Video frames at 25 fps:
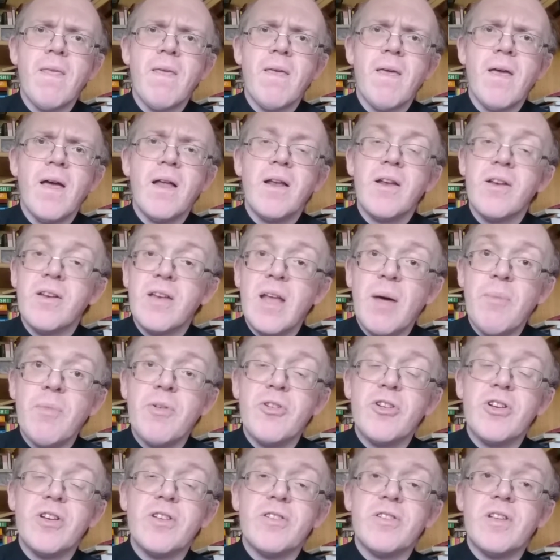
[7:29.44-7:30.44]
And it
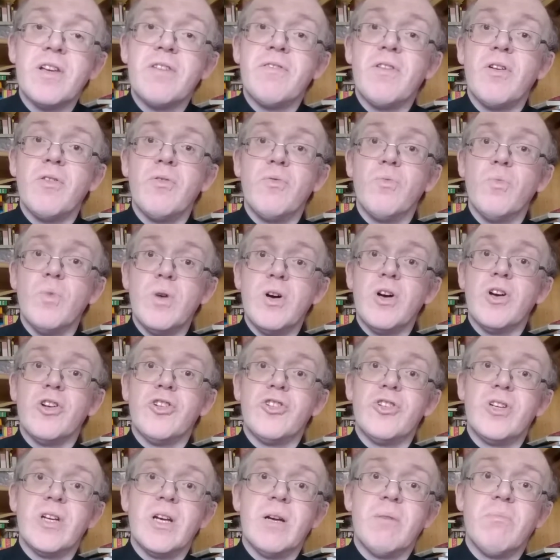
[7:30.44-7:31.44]
damages their own
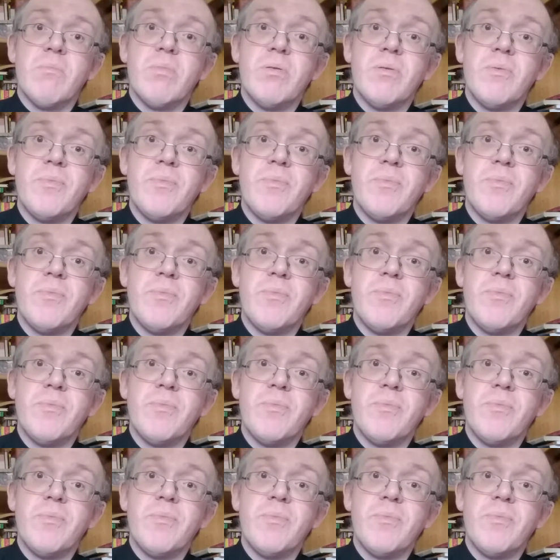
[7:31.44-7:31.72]
worship.